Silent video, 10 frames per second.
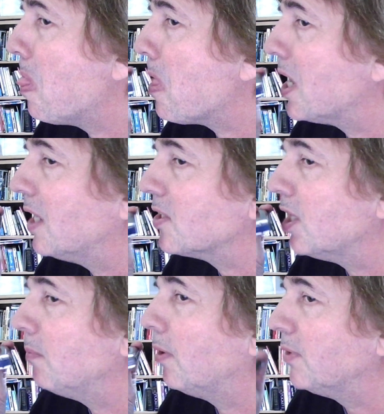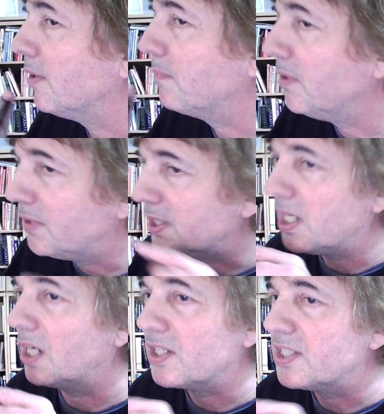You can't tongue block with the
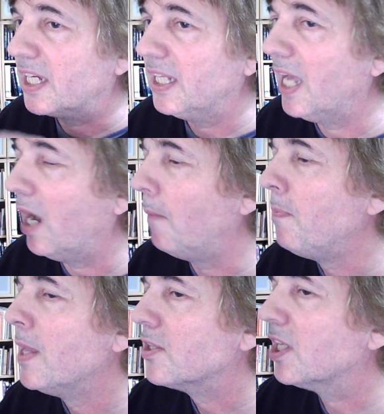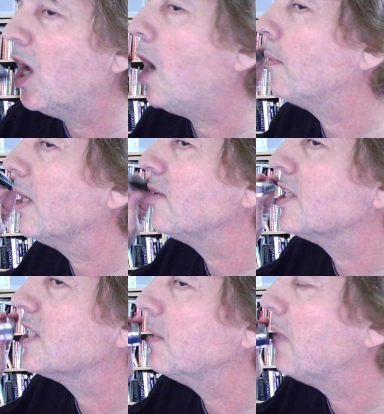tongue sticking out. So the harp goes into the